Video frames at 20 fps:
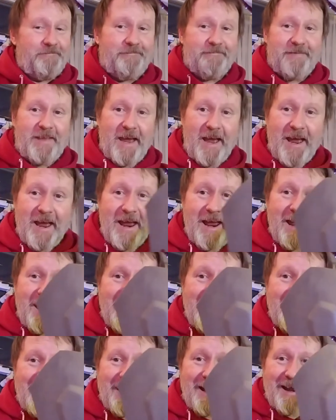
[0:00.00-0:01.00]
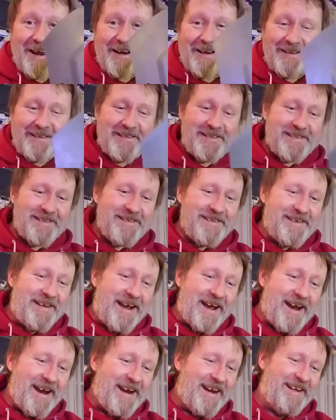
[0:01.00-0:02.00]
Dang, this is
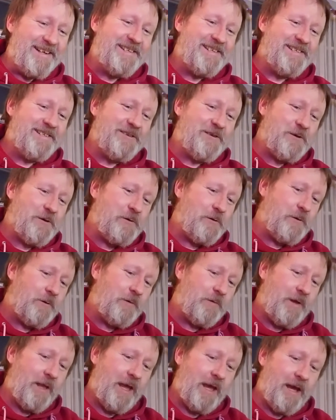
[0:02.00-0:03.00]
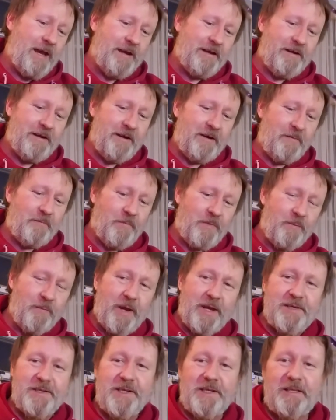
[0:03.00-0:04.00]
nice. So, and um,
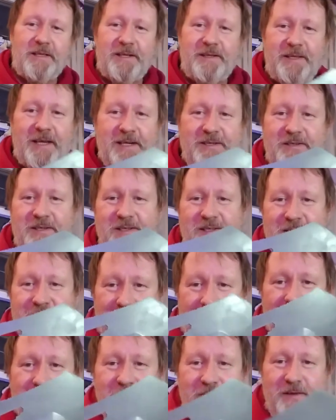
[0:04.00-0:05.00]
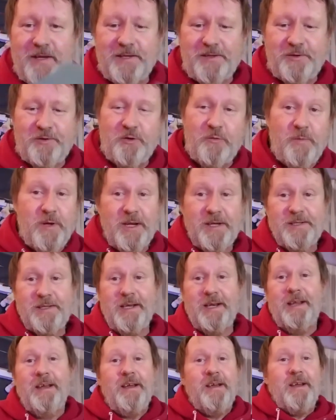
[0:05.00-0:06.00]
basically they just gave this to me and
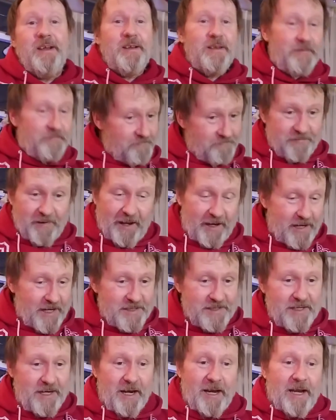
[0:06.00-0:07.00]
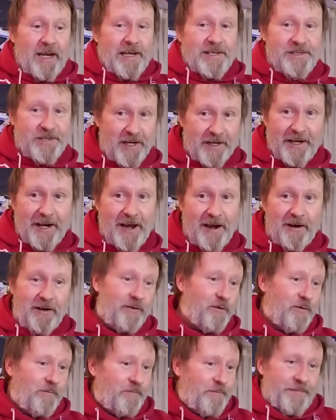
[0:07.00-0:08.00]
said, like I said, check it
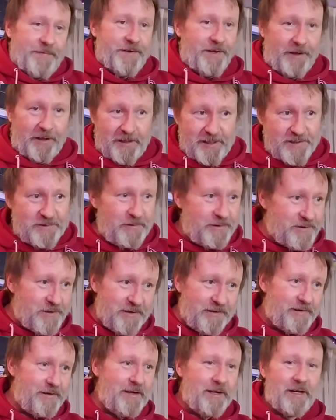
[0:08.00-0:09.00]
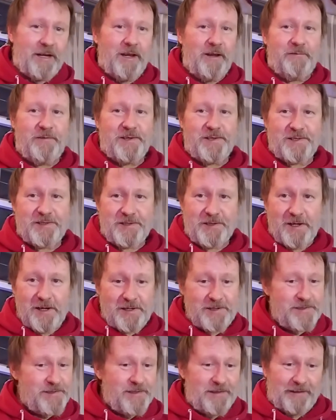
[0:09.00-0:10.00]
out. Tell us what you think. If it
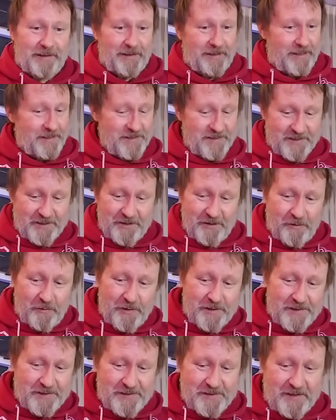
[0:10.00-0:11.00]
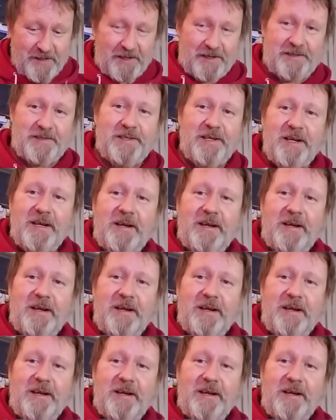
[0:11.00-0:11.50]
sucks, let us know it sucks.